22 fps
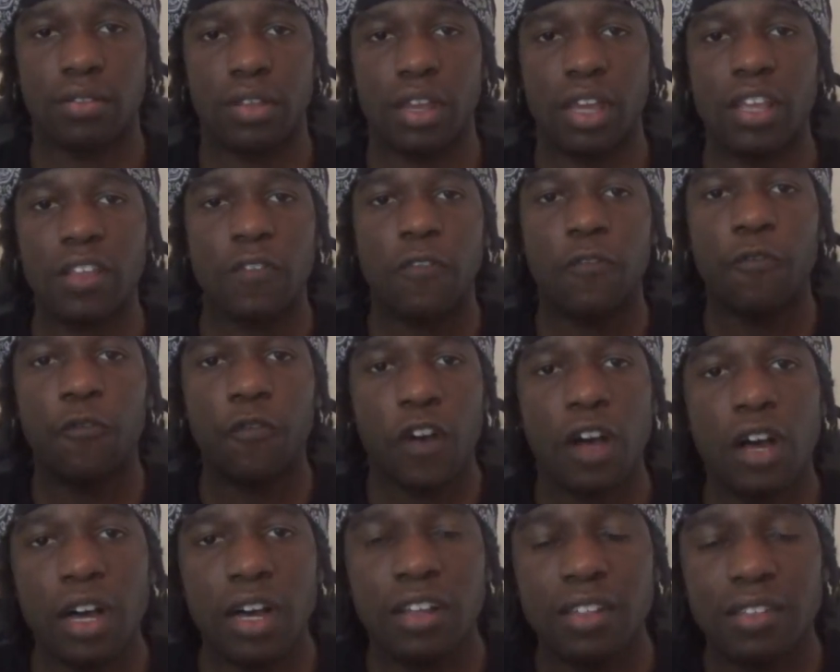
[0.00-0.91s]
It's
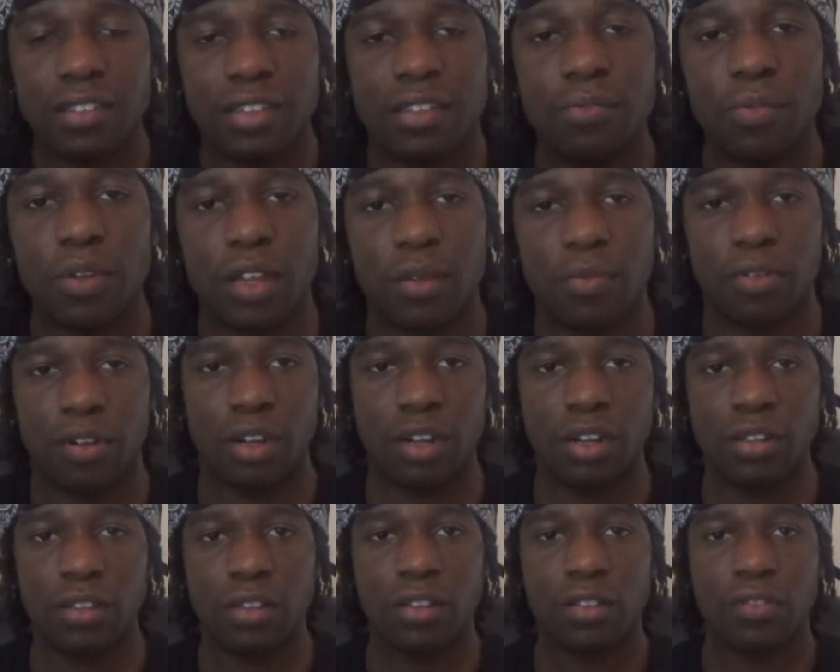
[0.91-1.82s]
fun to me,
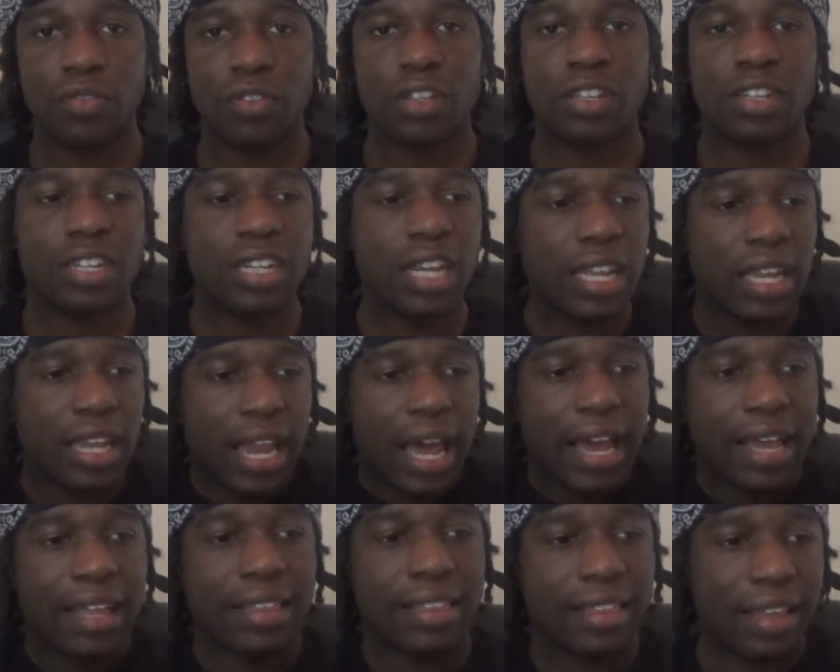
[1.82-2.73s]
bruh. Shit
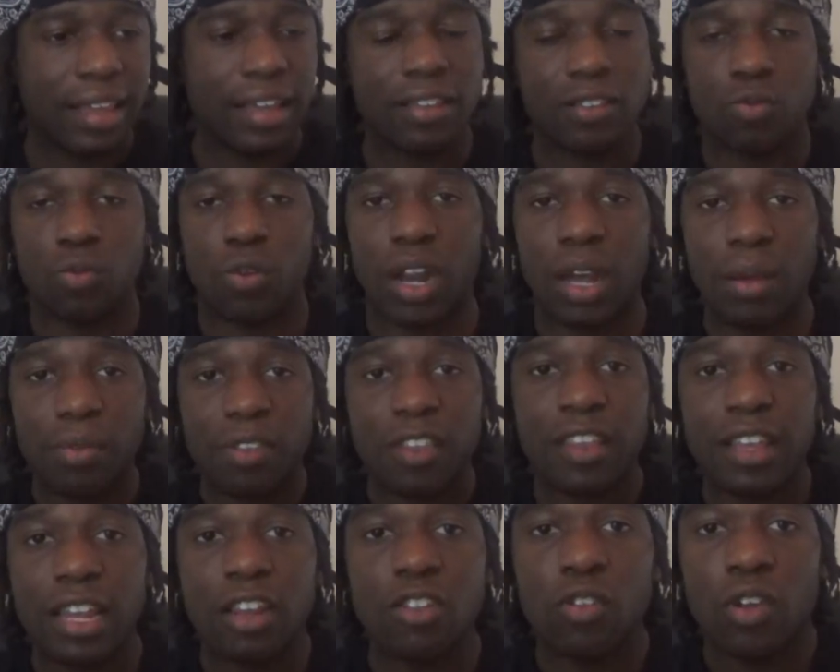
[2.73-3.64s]
like this, when I
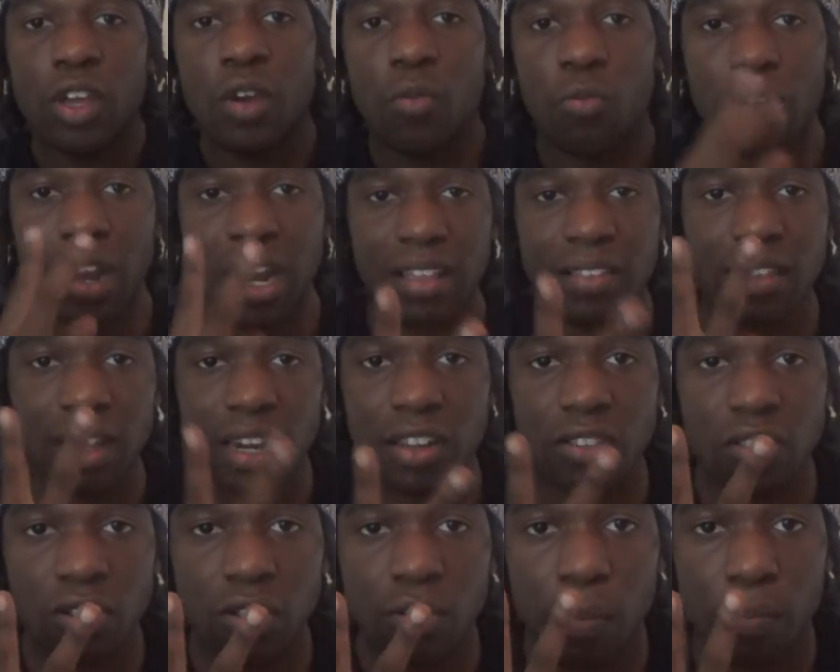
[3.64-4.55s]
send
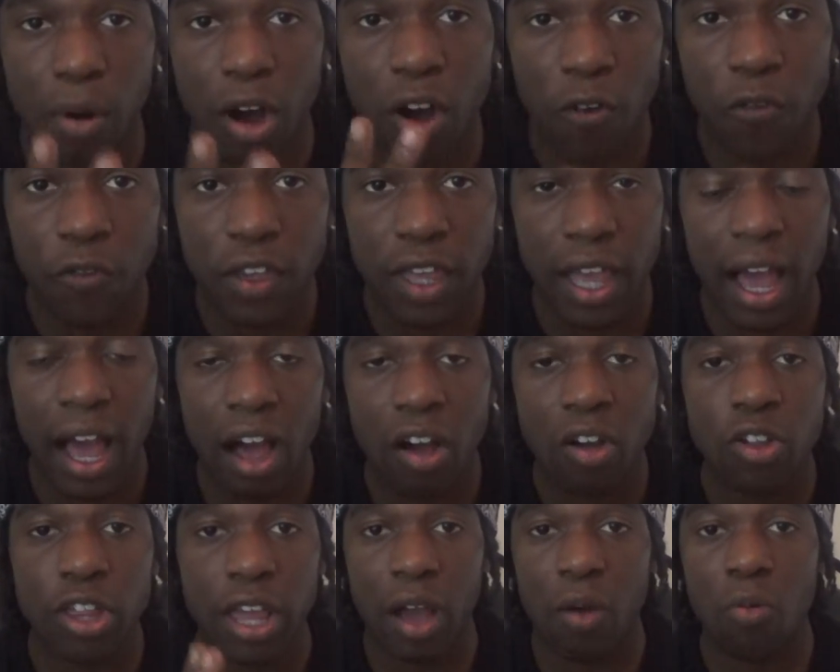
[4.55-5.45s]
it to both of
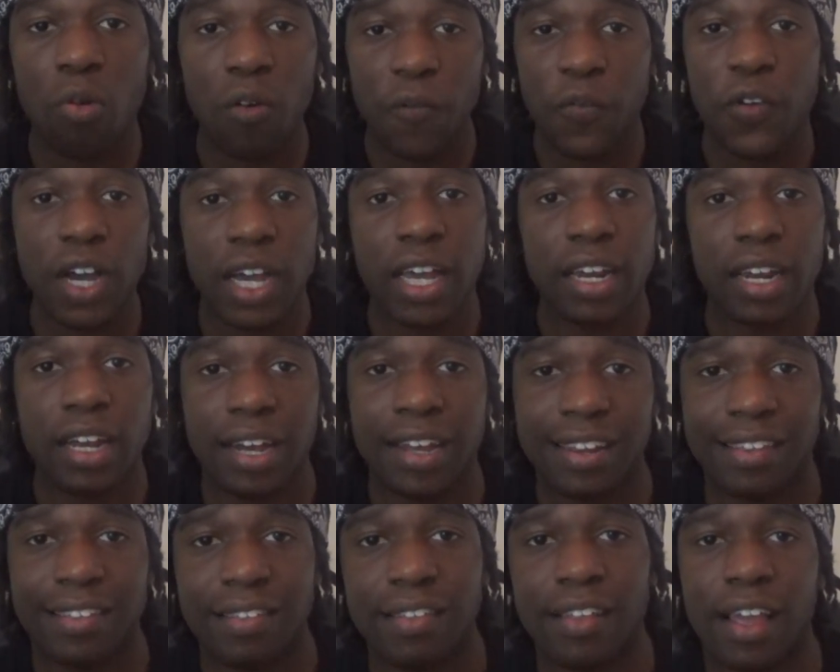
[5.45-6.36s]
y'all, y'all will fucking
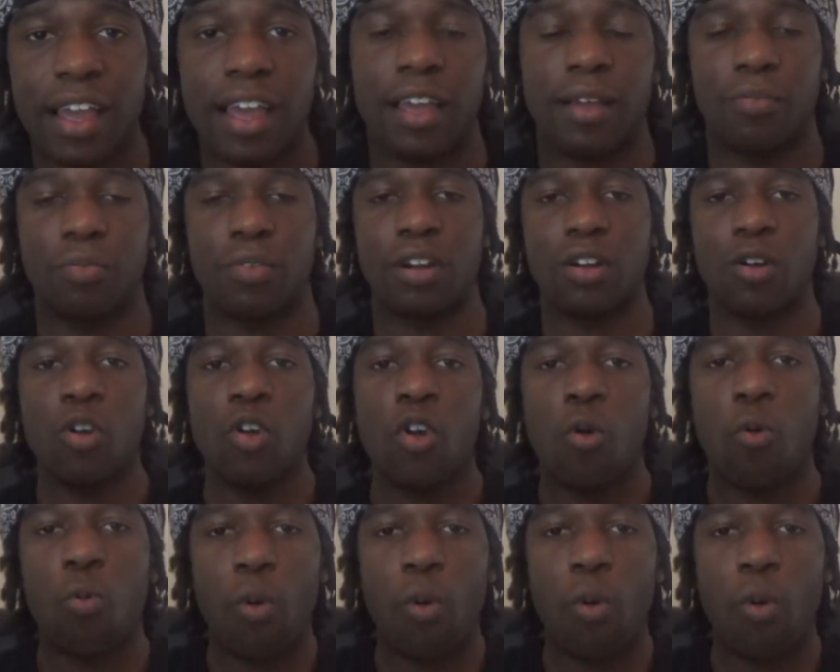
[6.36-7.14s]
understand, bro.